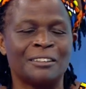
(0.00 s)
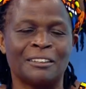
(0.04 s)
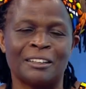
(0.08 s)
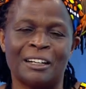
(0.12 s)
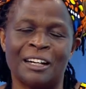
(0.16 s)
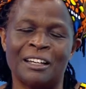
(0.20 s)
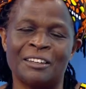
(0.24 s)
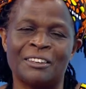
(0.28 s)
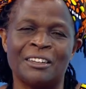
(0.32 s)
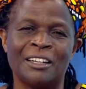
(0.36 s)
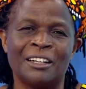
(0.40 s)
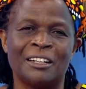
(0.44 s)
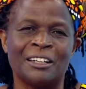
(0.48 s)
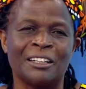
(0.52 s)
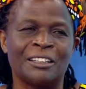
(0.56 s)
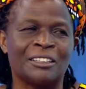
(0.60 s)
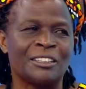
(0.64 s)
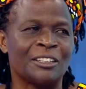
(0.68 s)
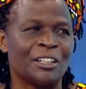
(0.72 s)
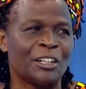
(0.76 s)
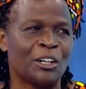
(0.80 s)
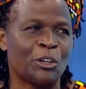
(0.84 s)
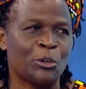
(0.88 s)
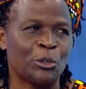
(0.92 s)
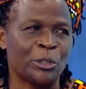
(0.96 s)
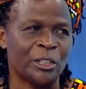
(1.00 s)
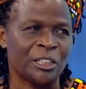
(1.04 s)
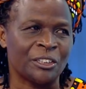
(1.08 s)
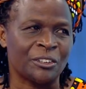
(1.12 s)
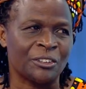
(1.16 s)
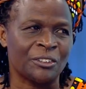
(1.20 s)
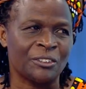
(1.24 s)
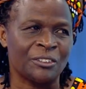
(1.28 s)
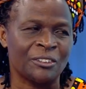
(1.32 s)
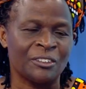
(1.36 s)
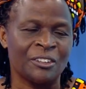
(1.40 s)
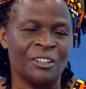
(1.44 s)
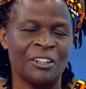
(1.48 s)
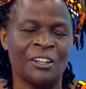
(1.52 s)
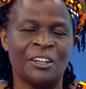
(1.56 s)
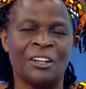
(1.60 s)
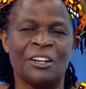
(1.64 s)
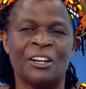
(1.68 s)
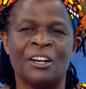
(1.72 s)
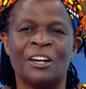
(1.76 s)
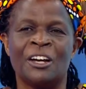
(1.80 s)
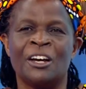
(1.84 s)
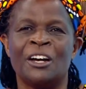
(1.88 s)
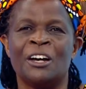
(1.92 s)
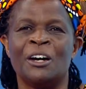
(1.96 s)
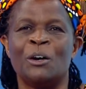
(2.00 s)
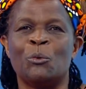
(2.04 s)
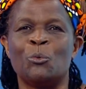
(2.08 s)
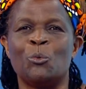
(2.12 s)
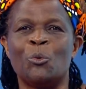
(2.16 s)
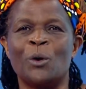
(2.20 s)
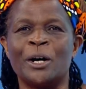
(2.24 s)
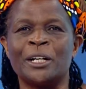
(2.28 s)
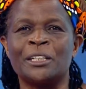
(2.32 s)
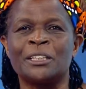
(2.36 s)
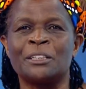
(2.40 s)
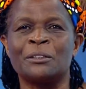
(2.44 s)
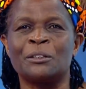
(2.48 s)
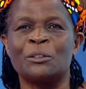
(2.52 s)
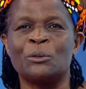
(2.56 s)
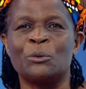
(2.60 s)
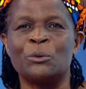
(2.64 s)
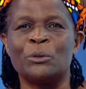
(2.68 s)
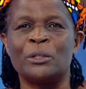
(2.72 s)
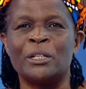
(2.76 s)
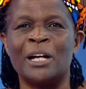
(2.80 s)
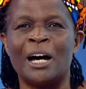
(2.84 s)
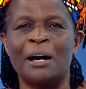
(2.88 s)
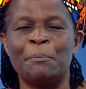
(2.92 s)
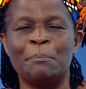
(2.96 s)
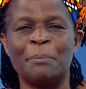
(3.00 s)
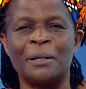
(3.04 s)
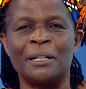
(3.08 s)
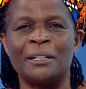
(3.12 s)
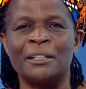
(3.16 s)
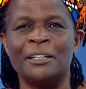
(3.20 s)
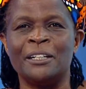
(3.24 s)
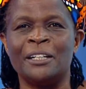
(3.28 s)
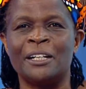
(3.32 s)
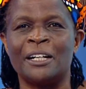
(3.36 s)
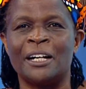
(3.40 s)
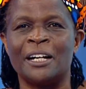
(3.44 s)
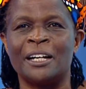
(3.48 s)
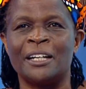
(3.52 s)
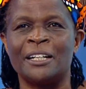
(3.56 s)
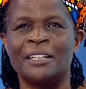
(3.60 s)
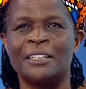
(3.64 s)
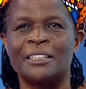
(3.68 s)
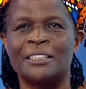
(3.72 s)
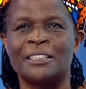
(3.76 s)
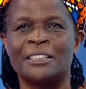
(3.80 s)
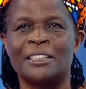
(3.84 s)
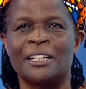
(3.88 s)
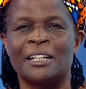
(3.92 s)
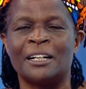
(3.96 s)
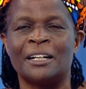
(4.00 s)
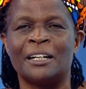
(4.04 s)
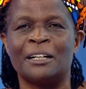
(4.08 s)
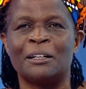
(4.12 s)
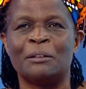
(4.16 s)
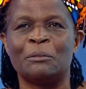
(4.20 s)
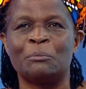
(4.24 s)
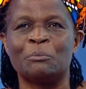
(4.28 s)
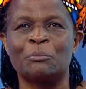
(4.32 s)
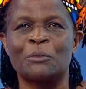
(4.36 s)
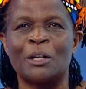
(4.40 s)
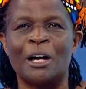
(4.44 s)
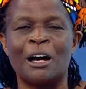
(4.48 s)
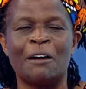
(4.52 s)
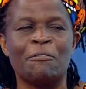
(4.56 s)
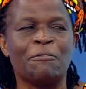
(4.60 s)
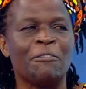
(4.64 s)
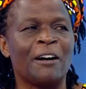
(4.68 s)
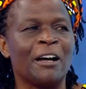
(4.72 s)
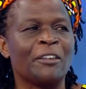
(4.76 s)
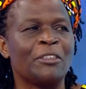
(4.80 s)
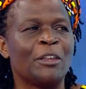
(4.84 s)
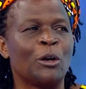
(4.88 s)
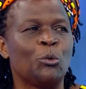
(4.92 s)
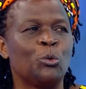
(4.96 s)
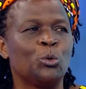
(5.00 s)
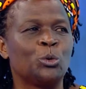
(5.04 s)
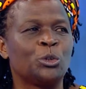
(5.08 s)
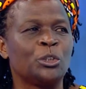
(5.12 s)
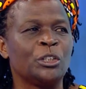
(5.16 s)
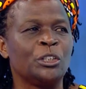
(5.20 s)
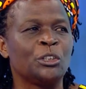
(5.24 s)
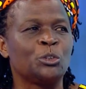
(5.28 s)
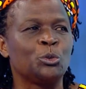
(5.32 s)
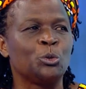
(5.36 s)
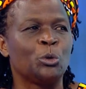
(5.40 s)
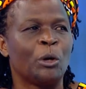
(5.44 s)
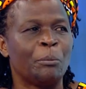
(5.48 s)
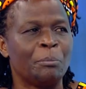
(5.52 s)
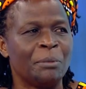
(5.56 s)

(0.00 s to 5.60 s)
I think it's erroneous. What could happen here is a father who sees you are